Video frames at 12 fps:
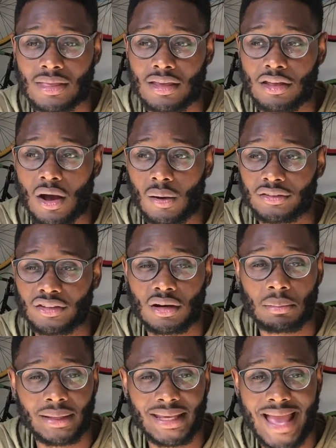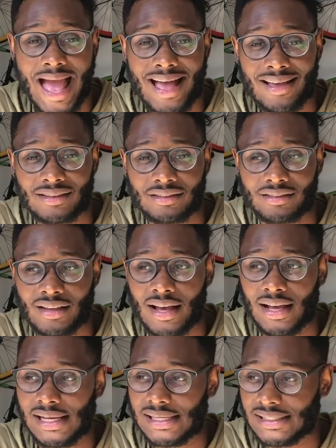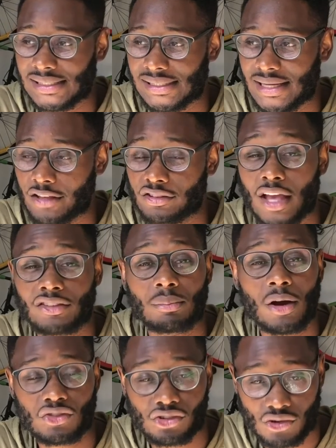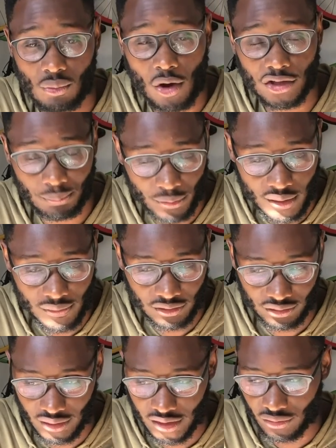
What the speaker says: It's going to be as much as it was previously.